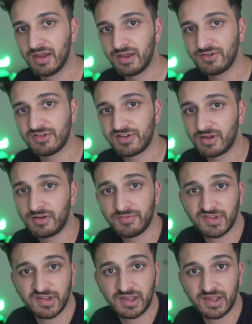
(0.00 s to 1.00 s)
and just kind of
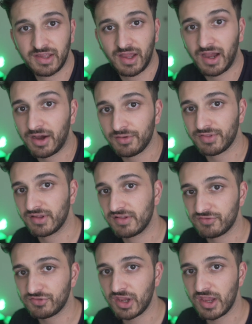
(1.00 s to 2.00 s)
see how things
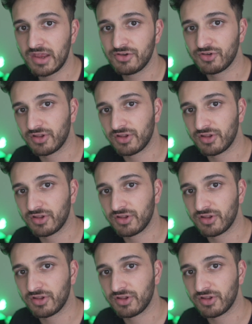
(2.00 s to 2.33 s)
have changed.